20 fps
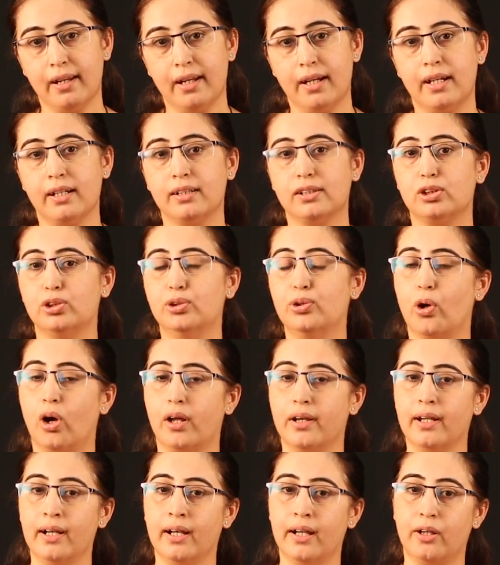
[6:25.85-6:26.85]
It is
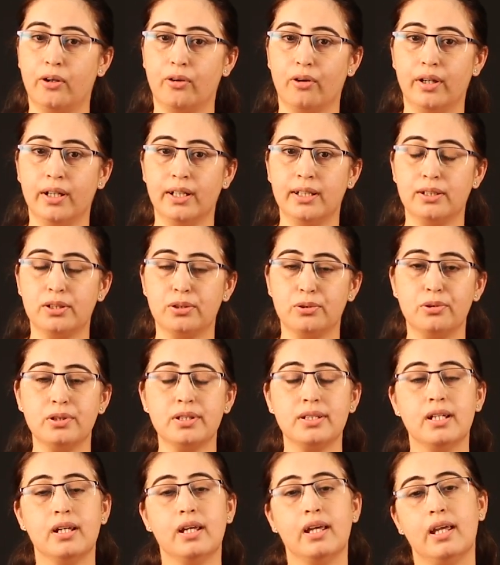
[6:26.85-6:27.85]
non-electronic source.